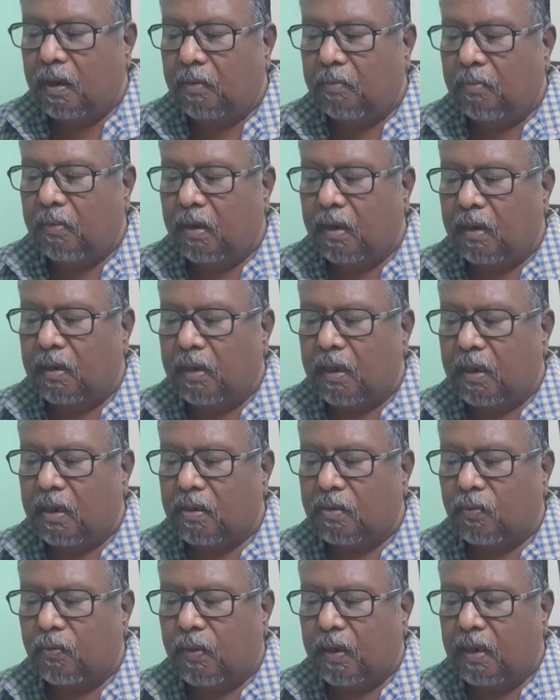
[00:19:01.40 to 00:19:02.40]
ml, that is
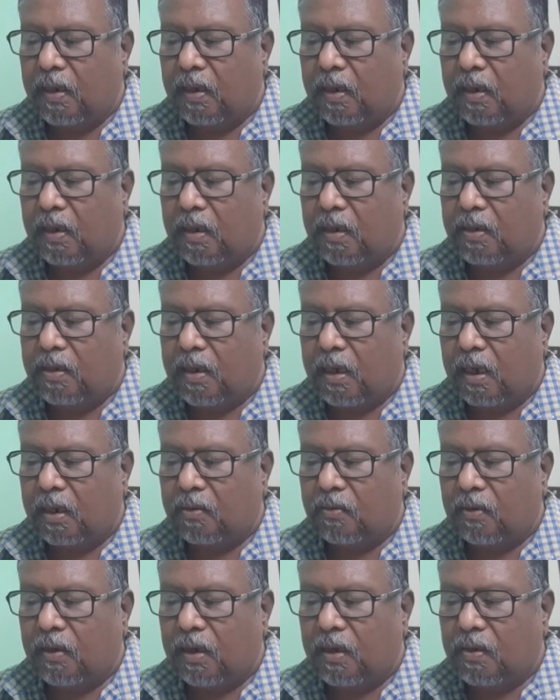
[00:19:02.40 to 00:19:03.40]
one
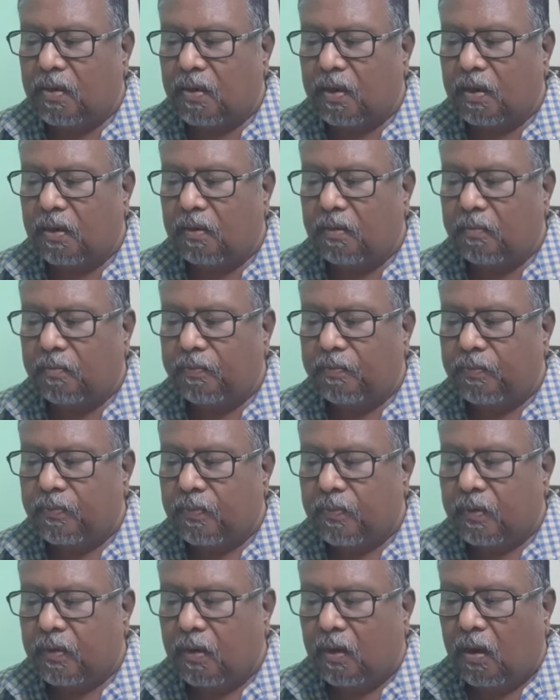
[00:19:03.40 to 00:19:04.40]
ejaculation
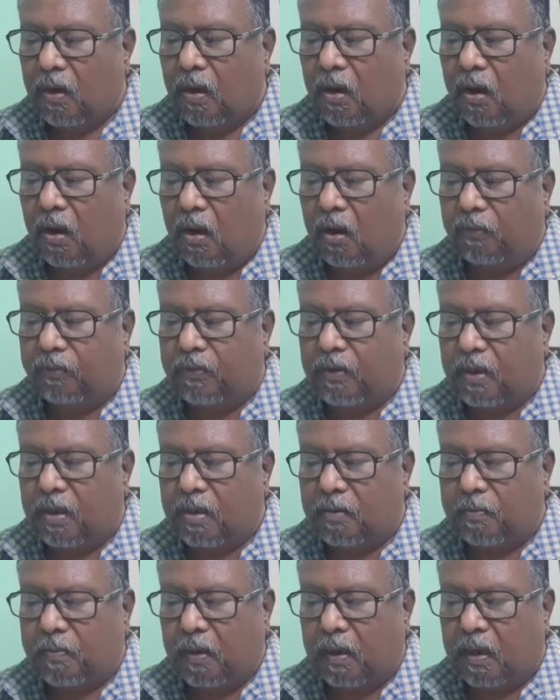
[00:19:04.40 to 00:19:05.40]
of the
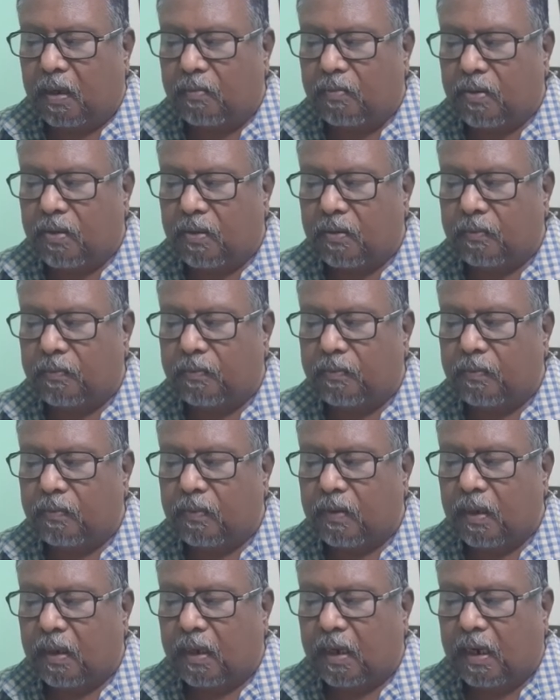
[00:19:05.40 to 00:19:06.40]
sperms
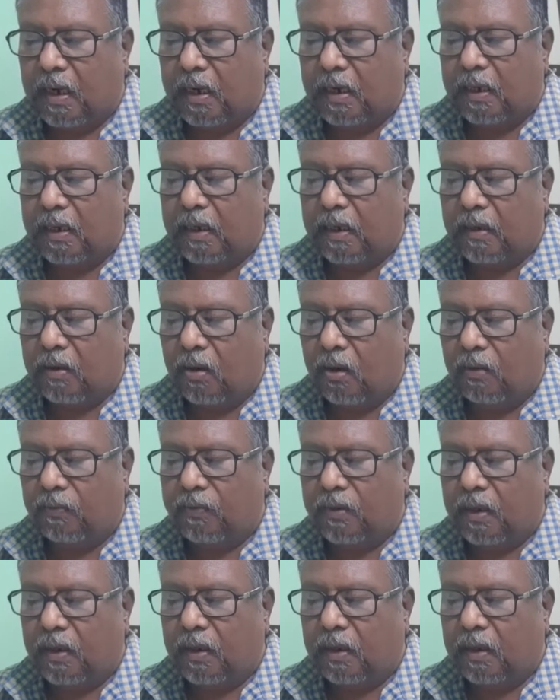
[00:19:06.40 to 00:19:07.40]
of
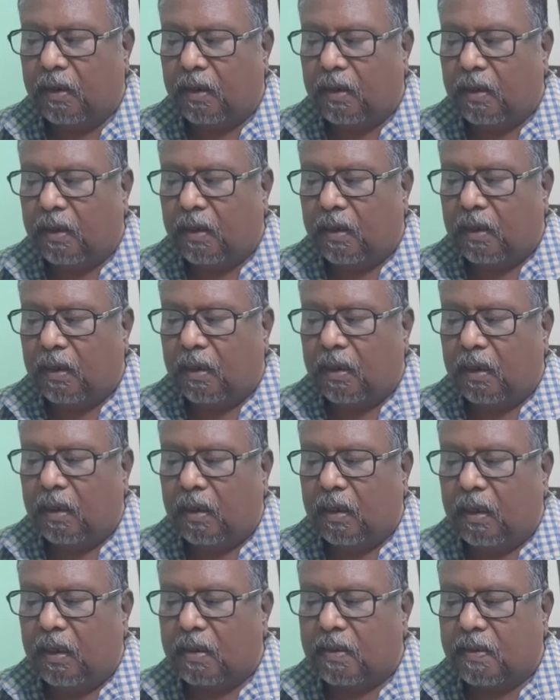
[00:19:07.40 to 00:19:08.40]
the
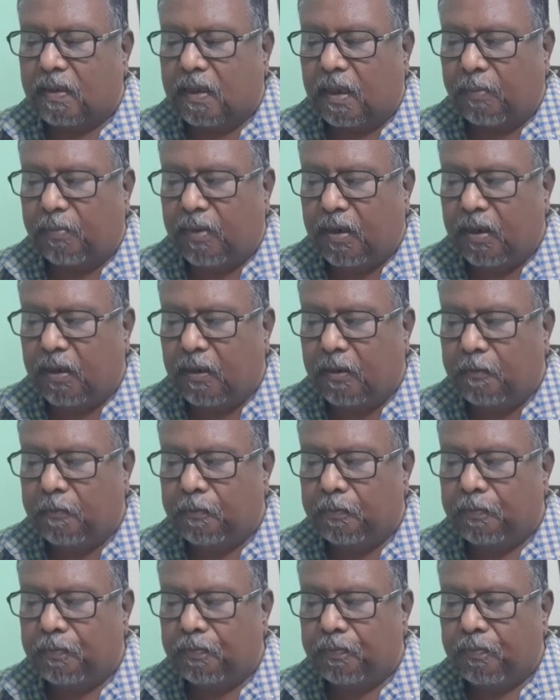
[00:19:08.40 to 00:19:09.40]
semen
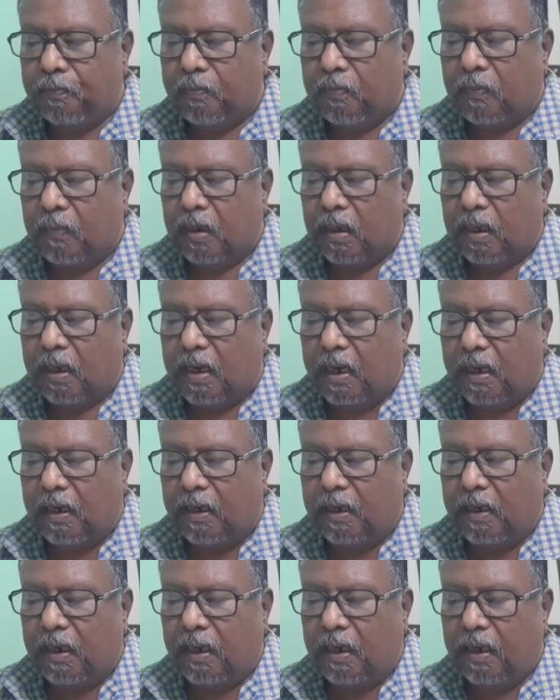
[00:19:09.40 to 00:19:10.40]

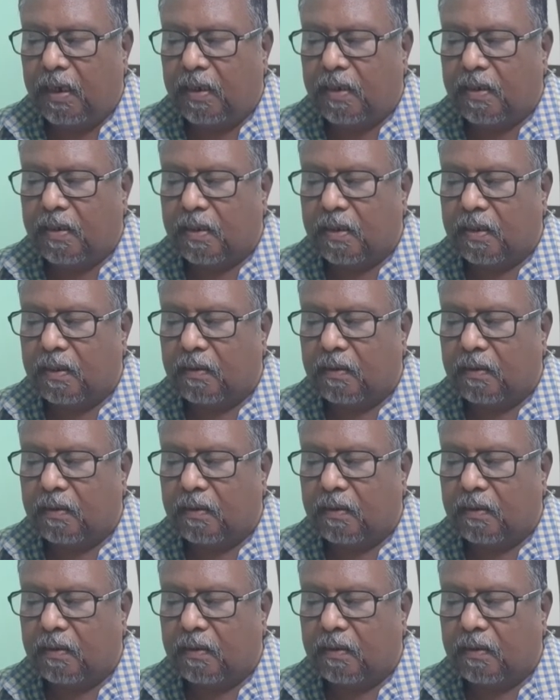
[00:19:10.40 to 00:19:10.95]
contains